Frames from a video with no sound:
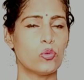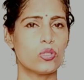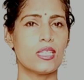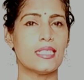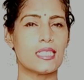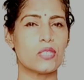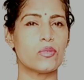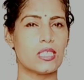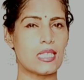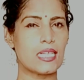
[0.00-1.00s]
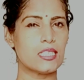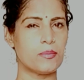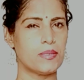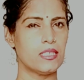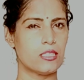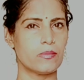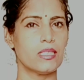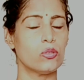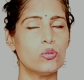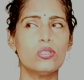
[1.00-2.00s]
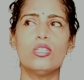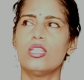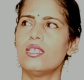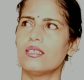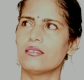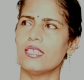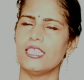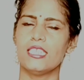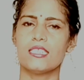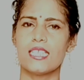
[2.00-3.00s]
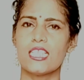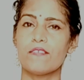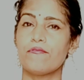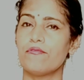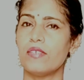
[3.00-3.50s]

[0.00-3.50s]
oud incense which is like typical oud, the incense